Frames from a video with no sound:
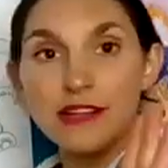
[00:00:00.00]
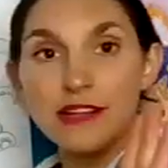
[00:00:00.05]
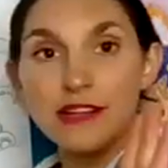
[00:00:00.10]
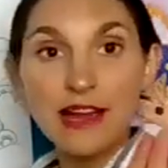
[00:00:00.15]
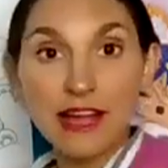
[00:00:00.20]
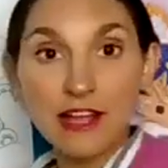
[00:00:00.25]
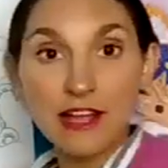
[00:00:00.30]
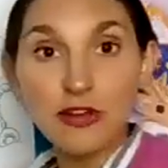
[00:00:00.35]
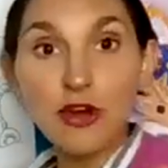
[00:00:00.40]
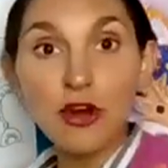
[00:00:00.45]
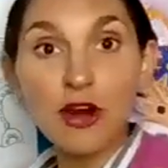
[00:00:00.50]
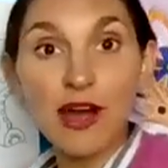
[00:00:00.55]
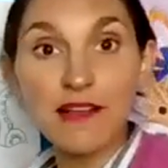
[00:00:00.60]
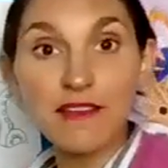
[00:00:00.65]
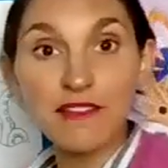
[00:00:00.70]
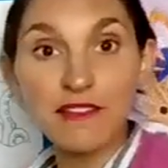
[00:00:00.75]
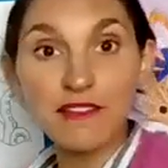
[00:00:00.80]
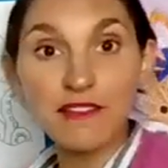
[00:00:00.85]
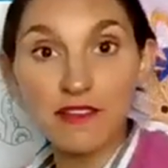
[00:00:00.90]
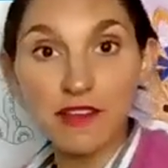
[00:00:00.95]
can you
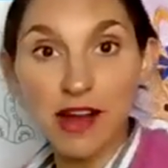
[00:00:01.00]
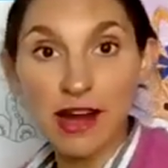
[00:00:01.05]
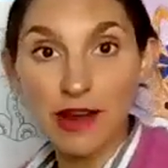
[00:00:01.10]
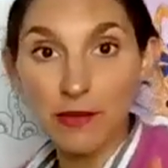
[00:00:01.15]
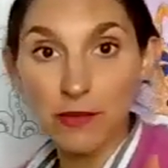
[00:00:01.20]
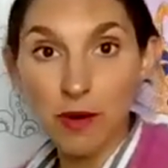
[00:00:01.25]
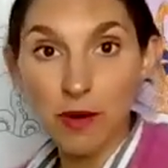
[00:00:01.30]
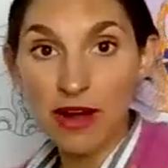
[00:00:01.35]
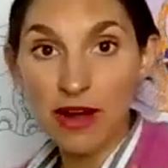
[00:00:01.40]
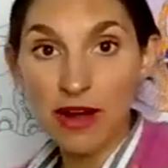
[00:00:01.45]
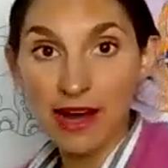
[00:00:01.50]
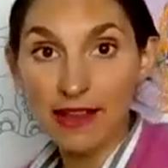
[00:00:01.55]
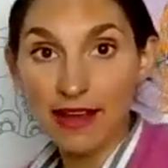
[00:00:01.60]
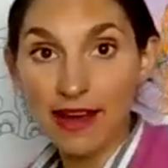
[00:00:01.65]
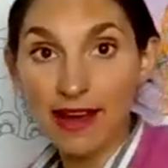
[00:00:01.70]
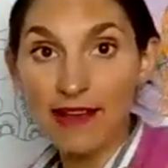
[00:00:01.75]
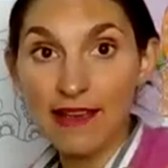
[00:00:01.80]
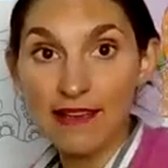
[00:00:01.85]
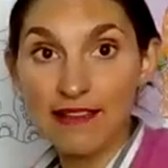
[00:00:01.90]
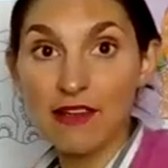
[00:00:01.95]
guys decide what
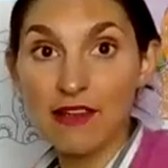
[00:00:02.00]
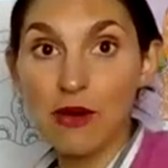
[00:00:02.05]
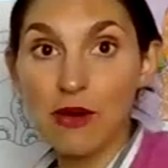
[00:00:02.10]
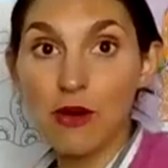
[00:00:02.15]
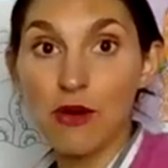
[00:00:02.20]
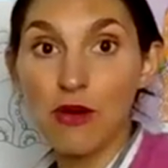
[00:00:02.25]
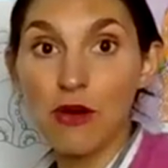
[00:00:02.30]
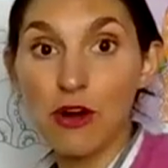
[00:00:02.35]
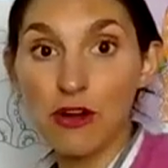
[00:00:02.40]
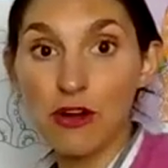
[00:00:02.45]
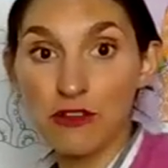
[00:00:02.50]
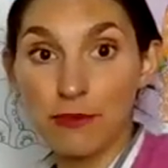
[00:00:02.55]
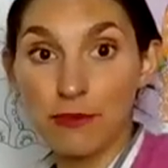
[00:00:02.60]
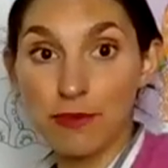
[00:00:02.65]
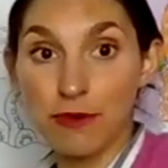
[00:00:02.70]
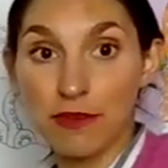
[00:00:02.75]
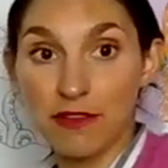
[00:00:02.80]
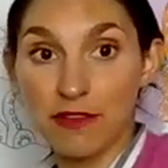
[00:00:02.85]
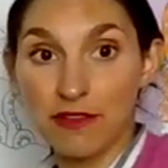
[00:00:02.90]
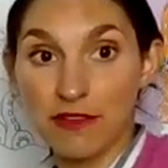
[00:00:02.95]
color is your
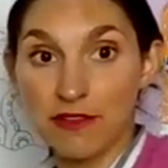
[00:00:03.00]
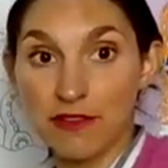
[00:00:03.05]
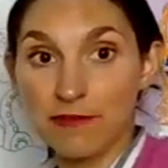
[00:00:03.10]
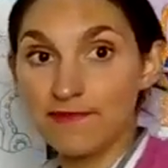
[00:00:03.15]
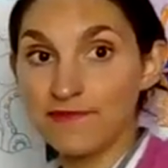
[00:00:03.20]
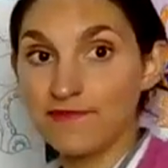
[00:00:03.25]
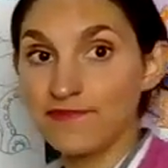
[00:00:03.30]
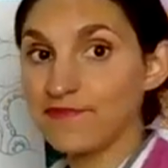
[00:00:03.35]
octopus?